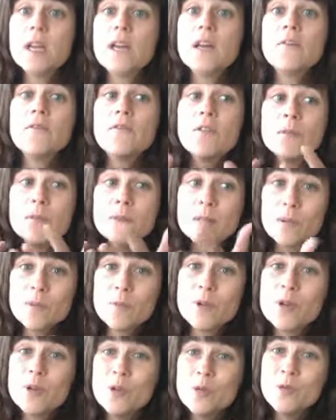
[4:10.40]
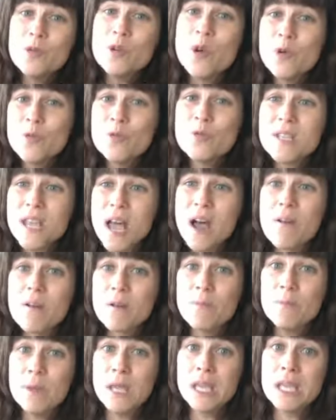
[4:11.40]
from someone who knows how to
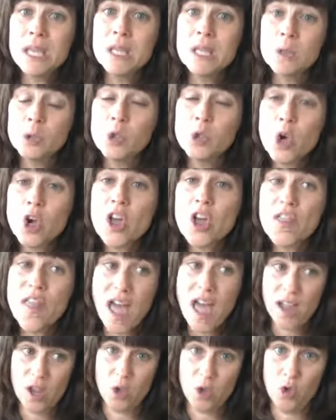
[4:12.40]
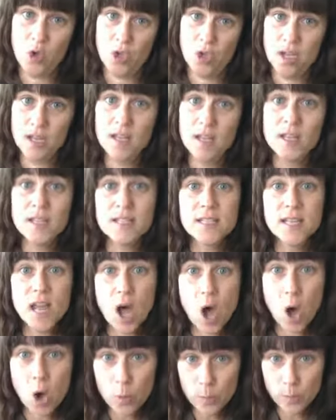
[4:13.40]
make it look that good to
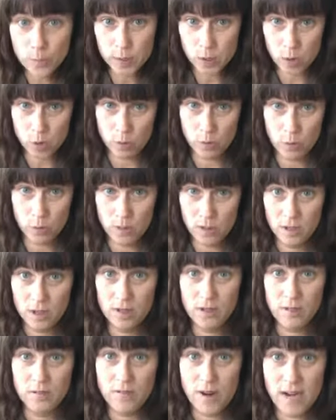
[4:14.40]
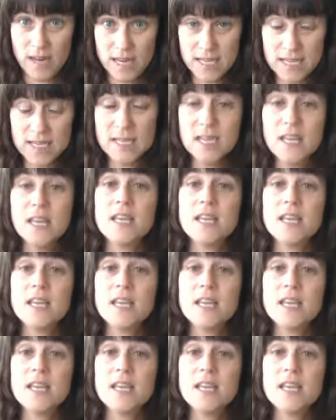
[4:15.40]
help you, right?